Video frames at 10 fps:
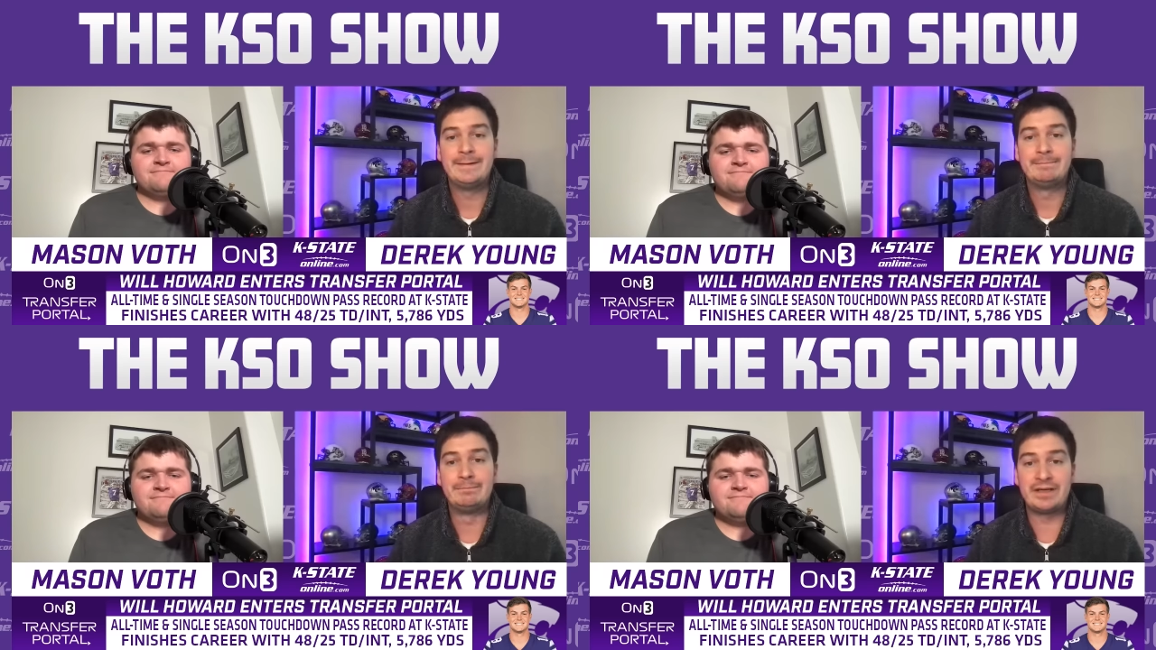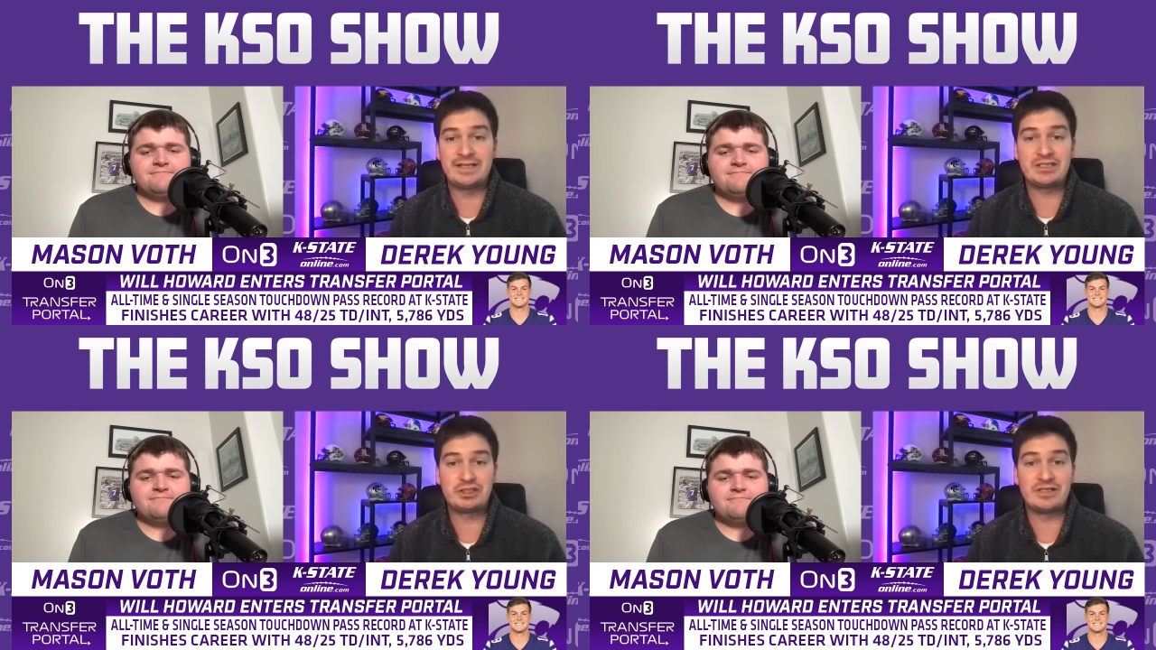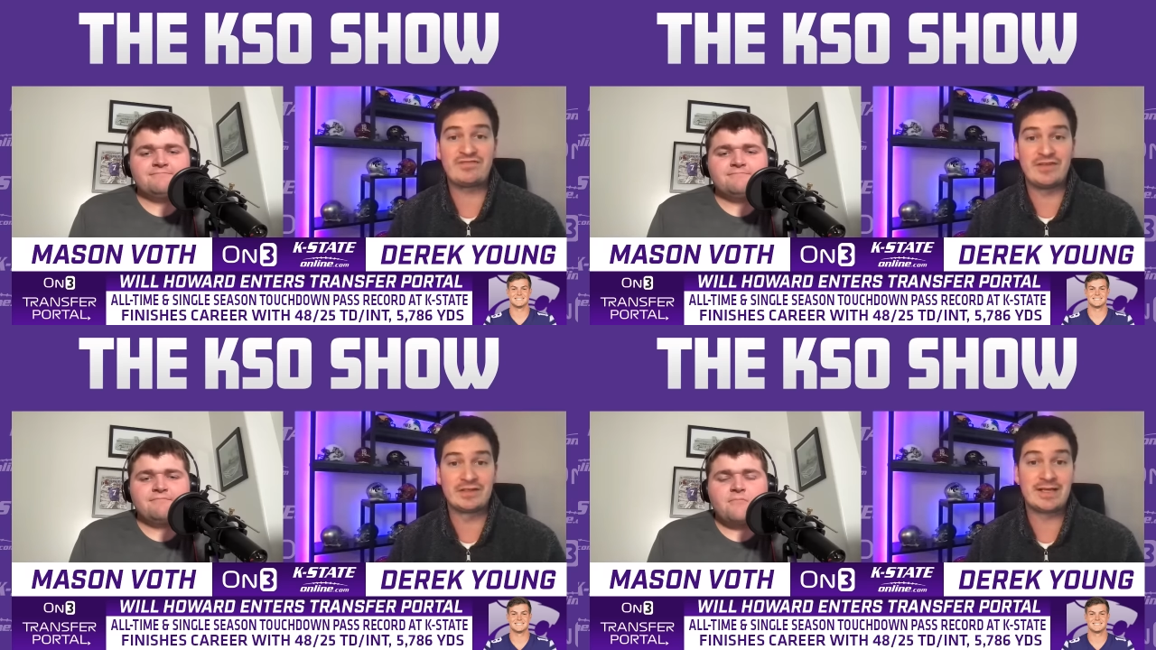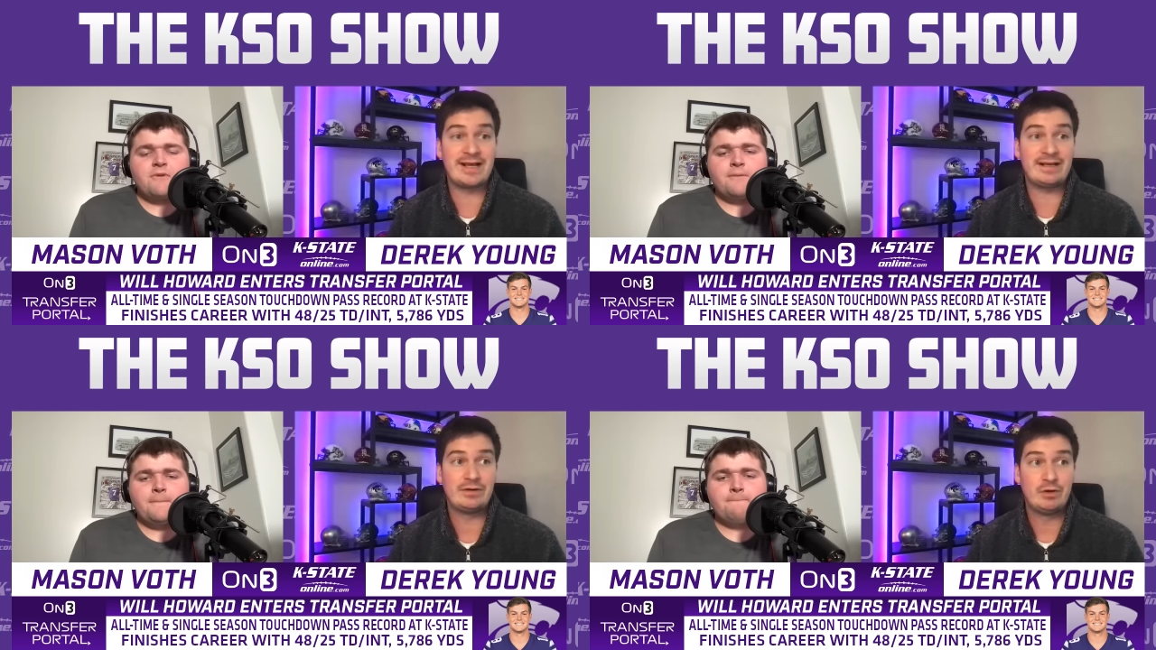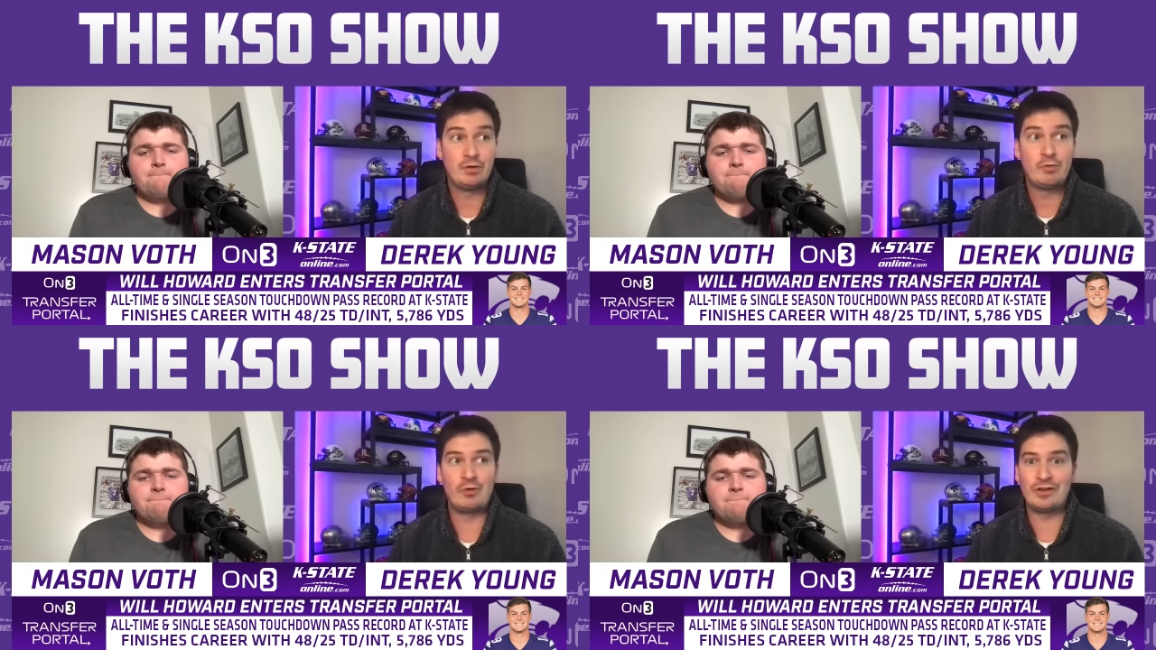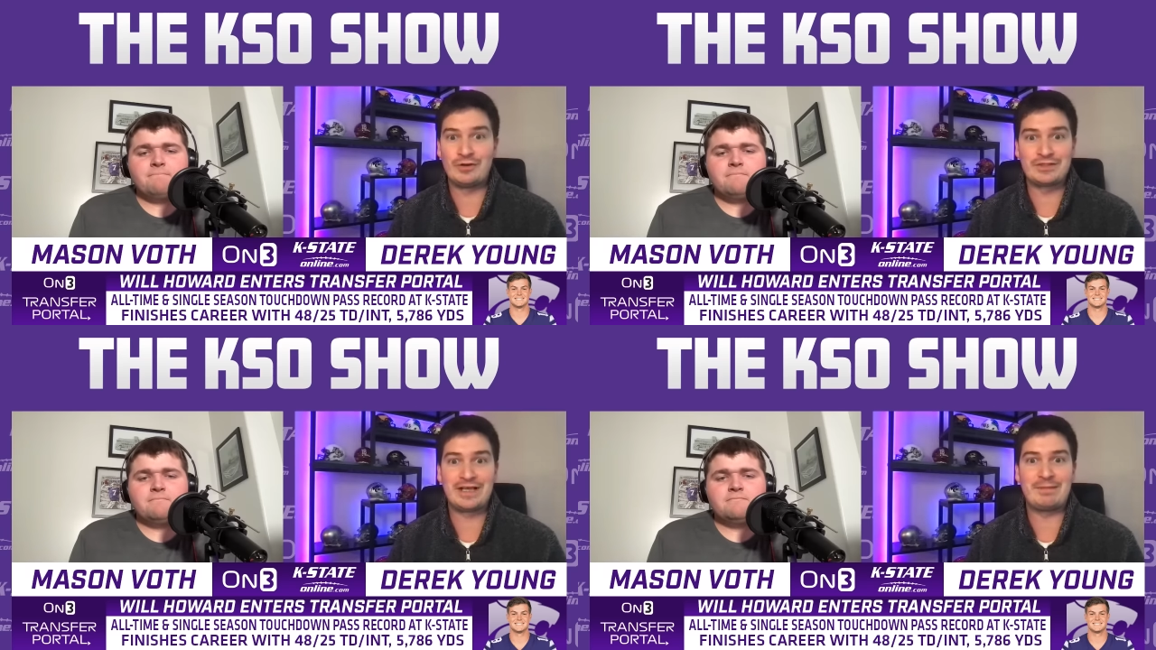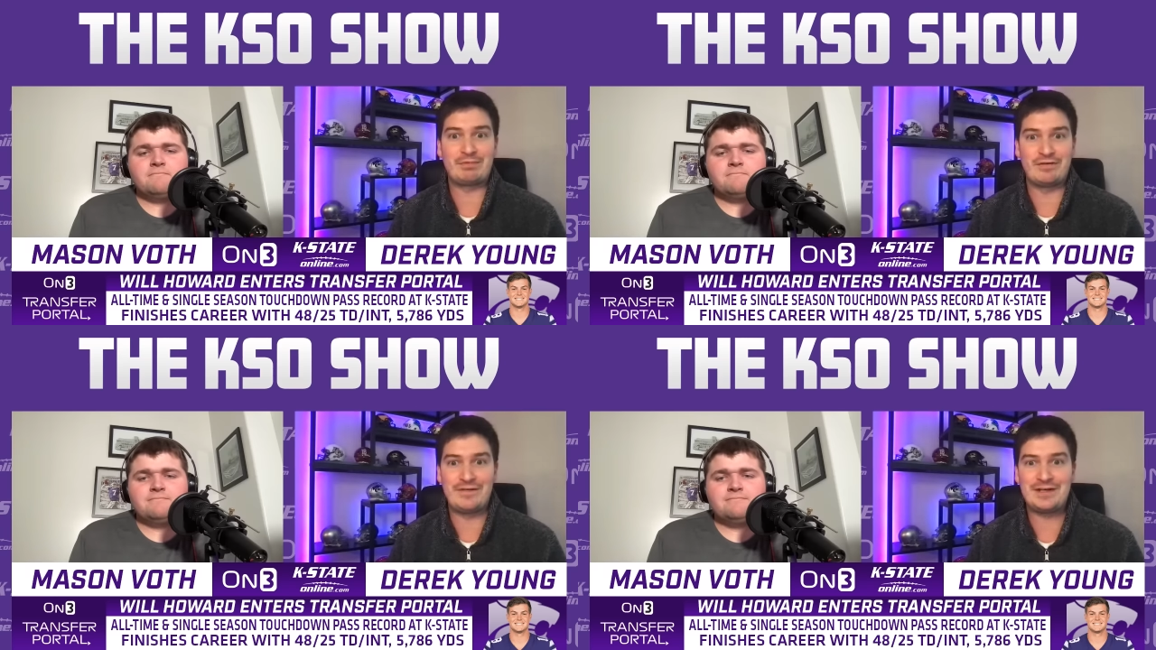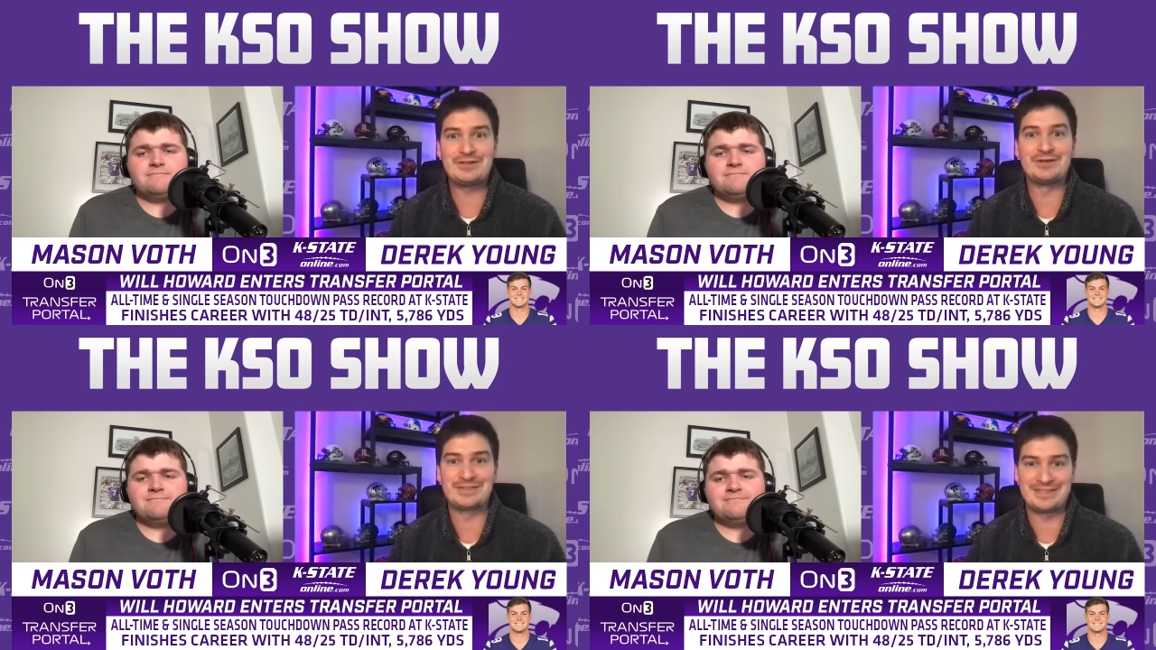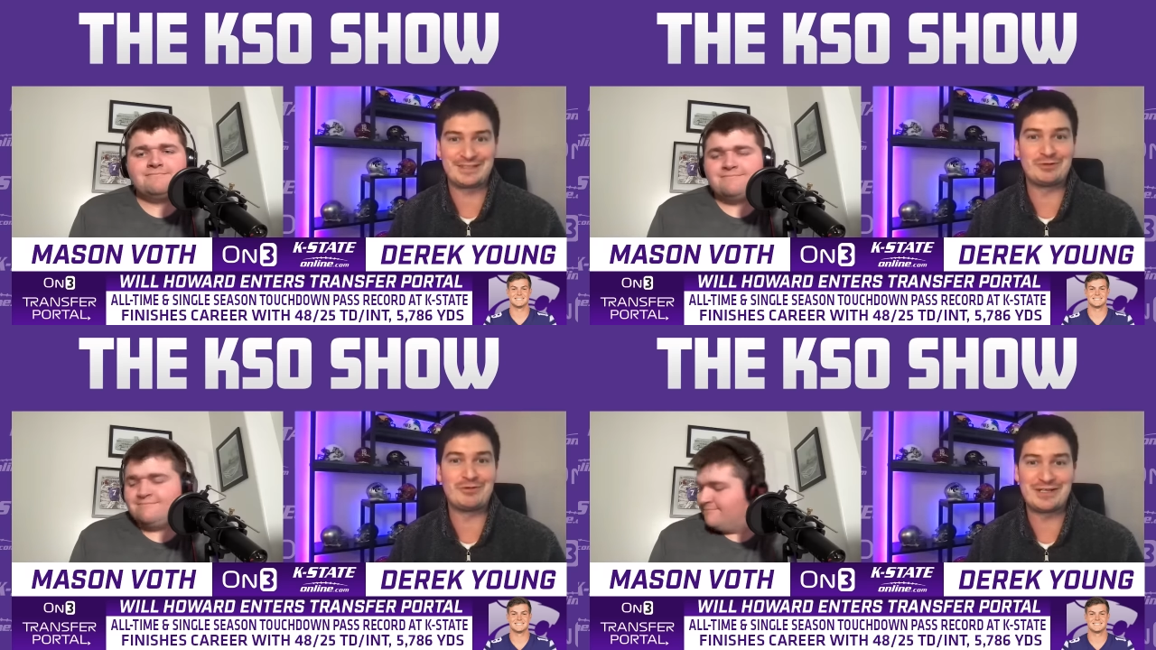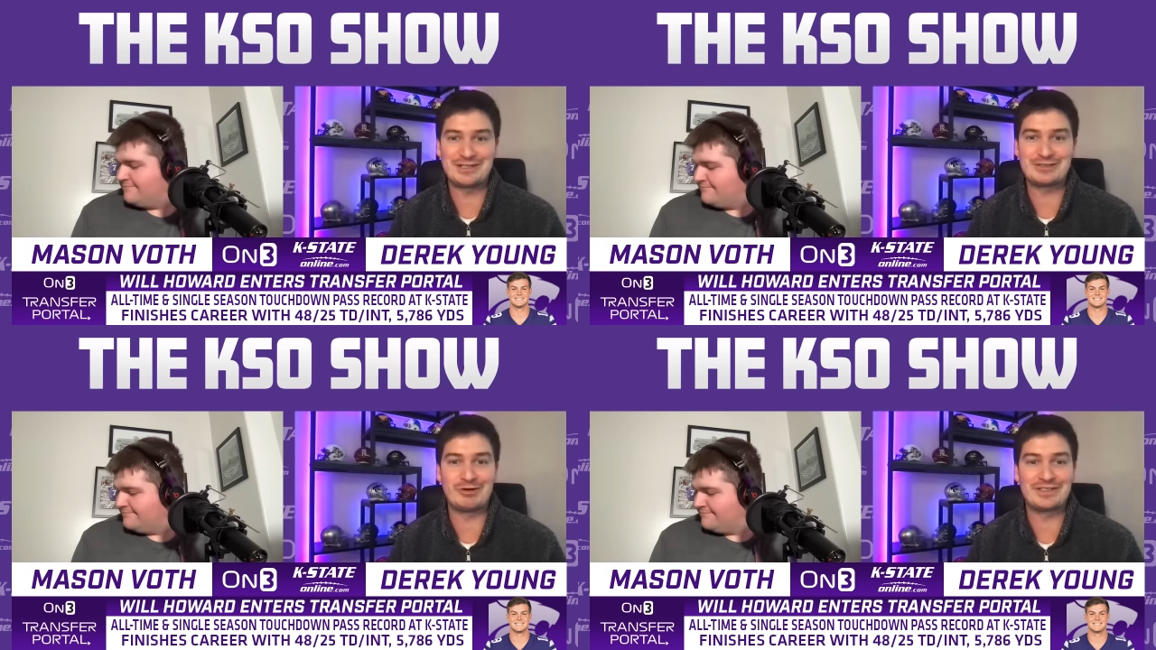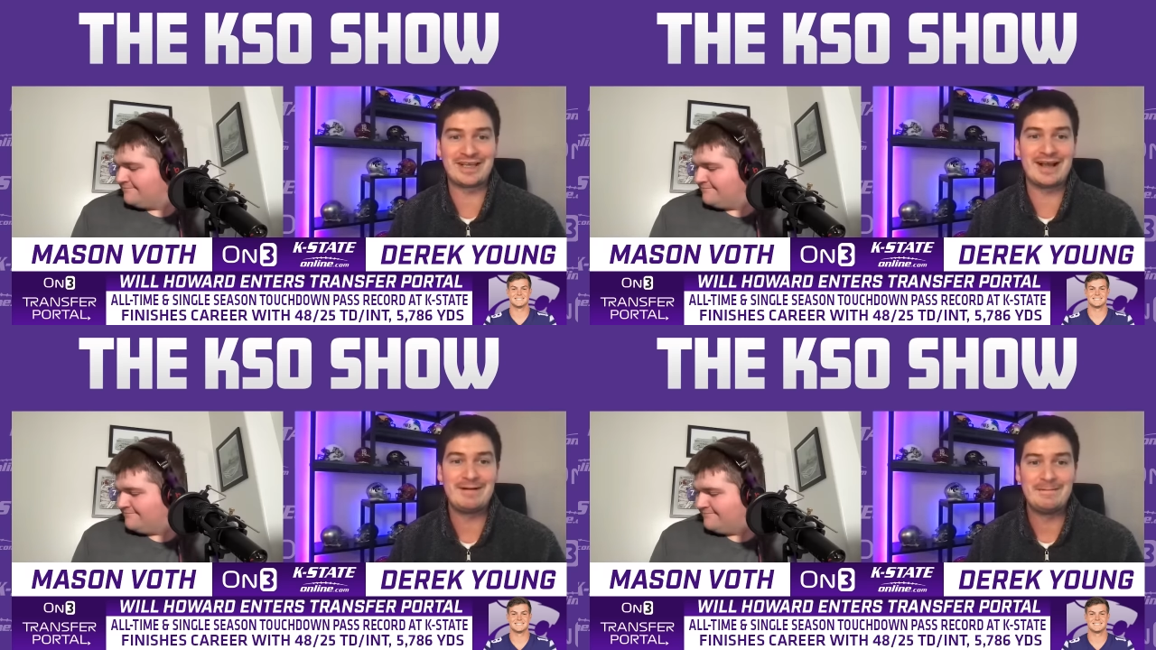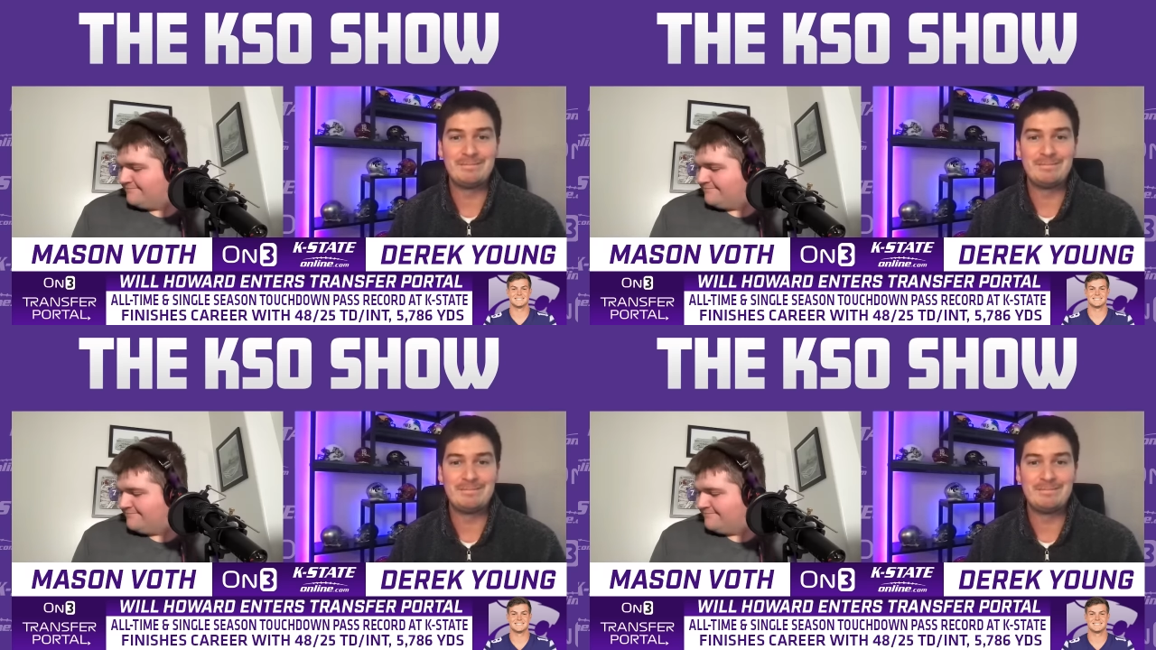Speaker 1: But this just feels like one of those like professional situations where it's like,